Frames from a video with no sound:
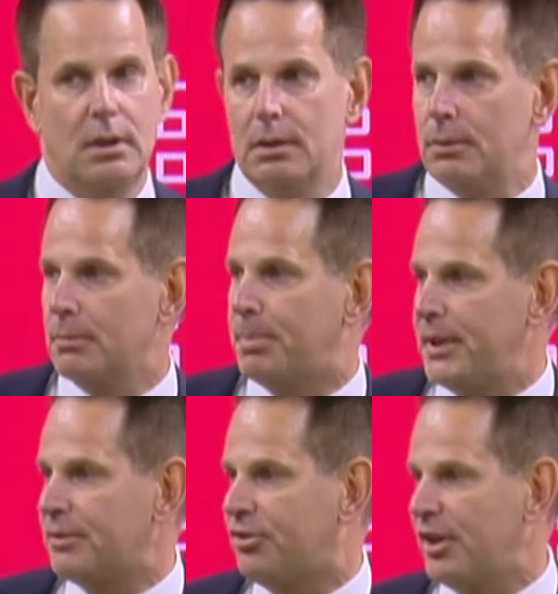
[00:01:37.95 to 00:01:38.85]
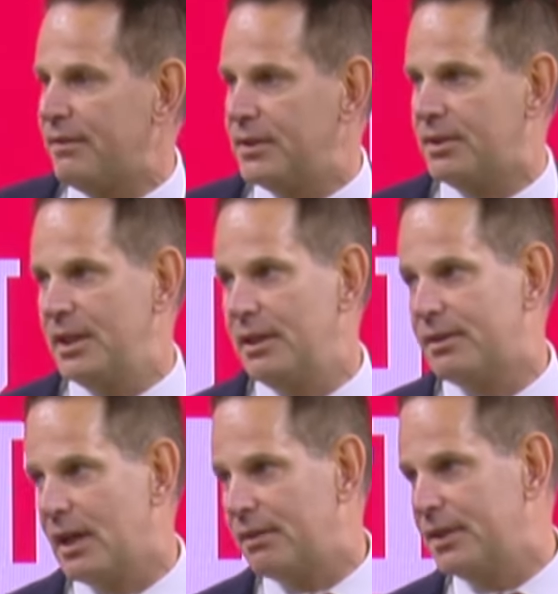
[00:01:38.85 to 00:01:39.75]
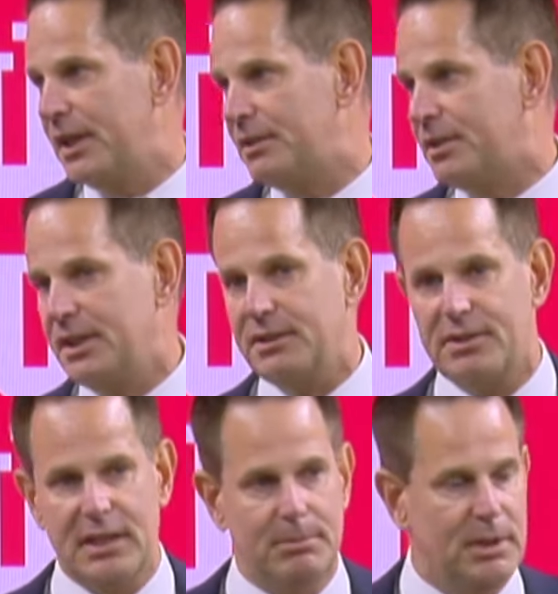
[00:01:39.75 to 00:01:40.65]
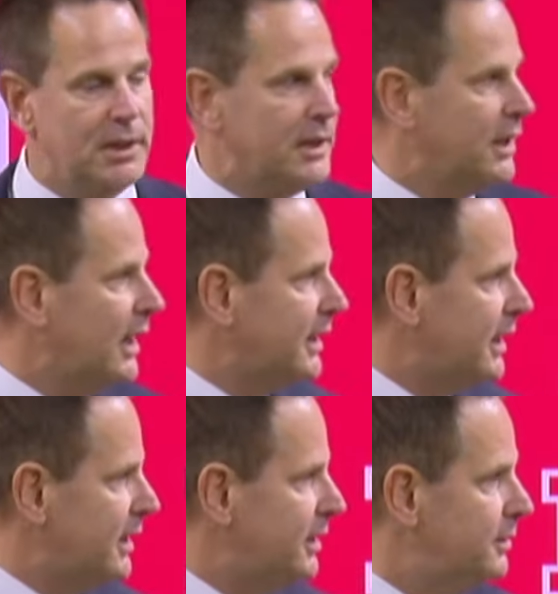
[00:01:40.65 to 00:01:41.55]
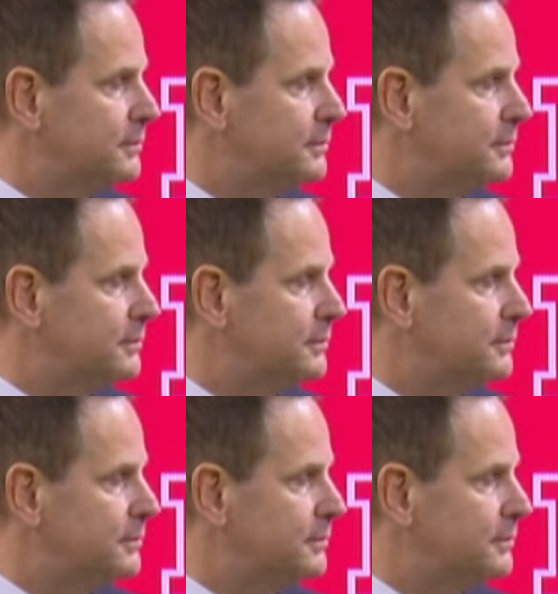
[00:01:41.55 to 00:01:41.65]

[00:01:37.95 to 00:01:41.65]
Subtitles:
we're picked 17th out of an 18-team league, and I get it.